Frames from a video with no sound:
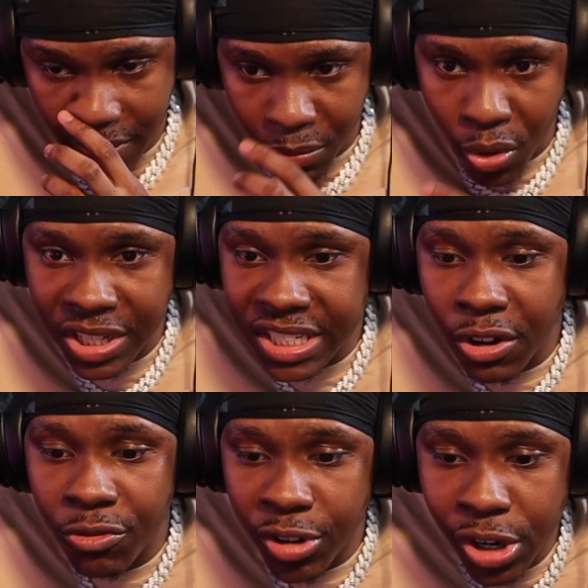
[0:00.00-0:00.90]
Because he's a
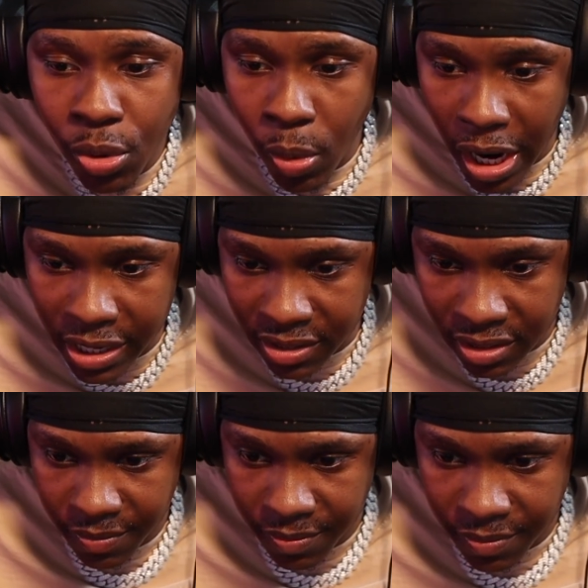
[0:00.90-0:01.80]
real one.
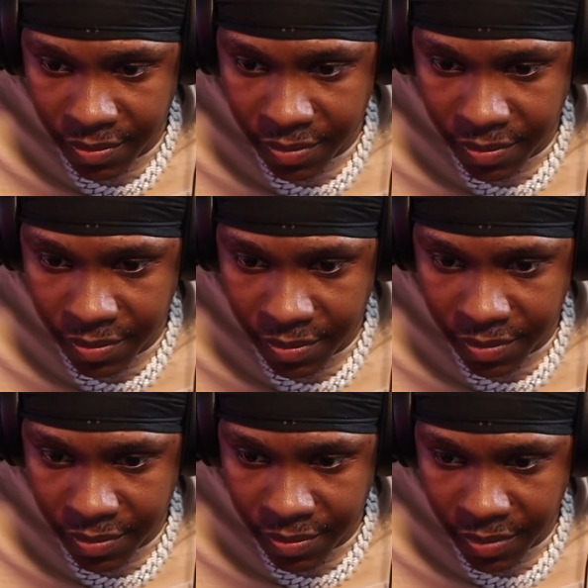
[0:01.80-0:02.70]

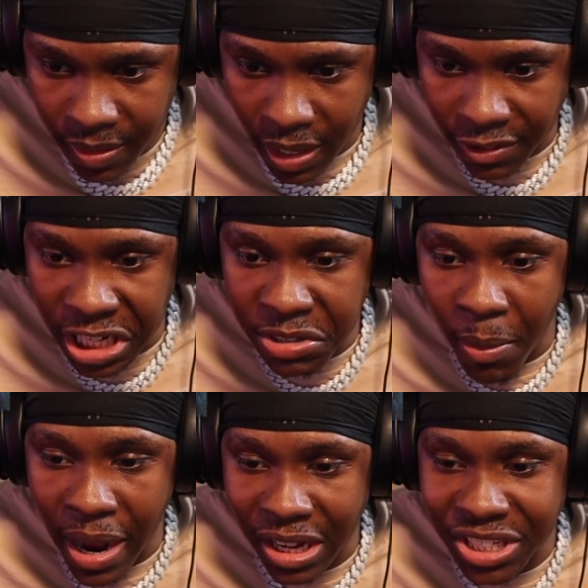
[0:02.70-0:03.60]
Now change my
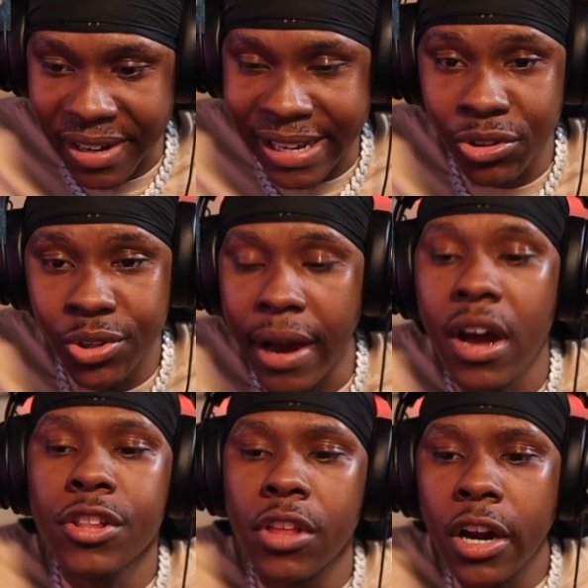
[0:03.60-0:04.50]
mind, I shall kill you now.
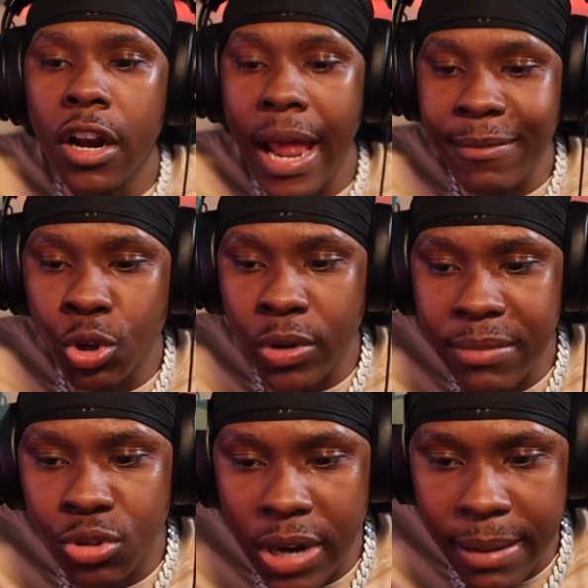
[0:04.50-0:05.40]
No, no, no, let him
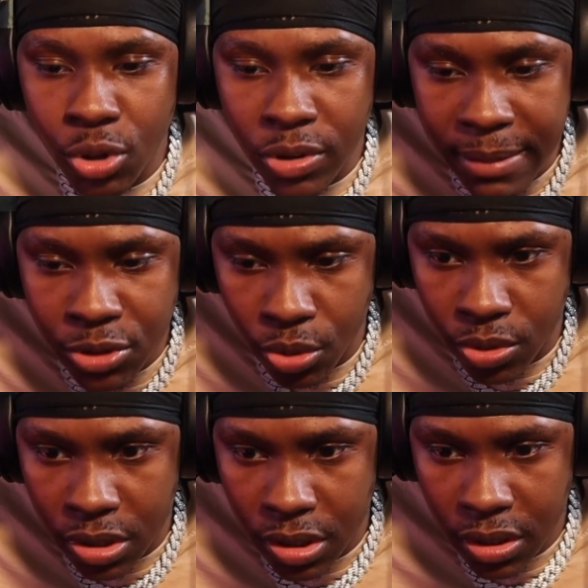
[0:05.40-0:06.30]
talk.